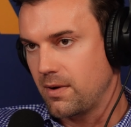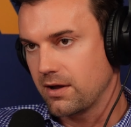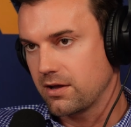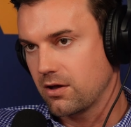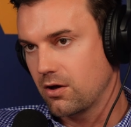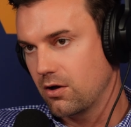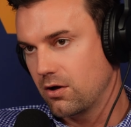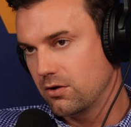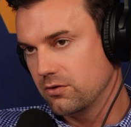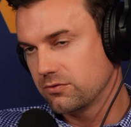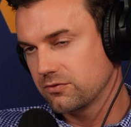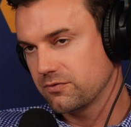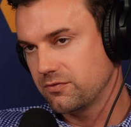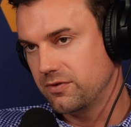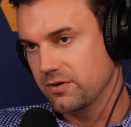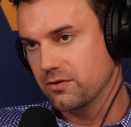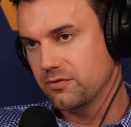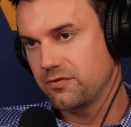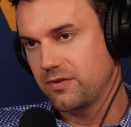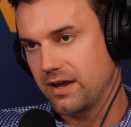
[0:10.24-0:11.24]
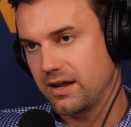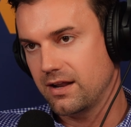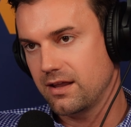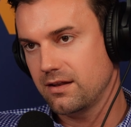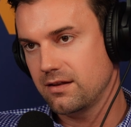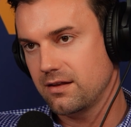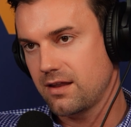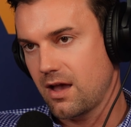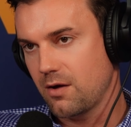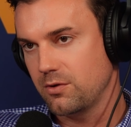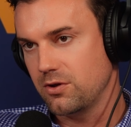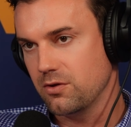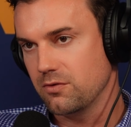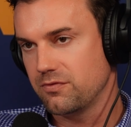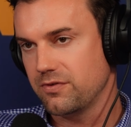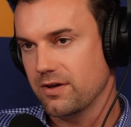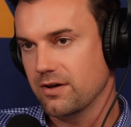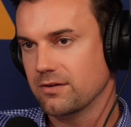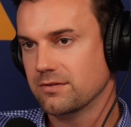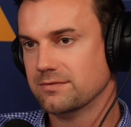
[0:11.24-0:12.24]
by my co-host, Phil Fannin. How we
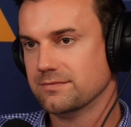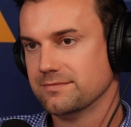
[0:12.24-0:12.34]
doing, Phil?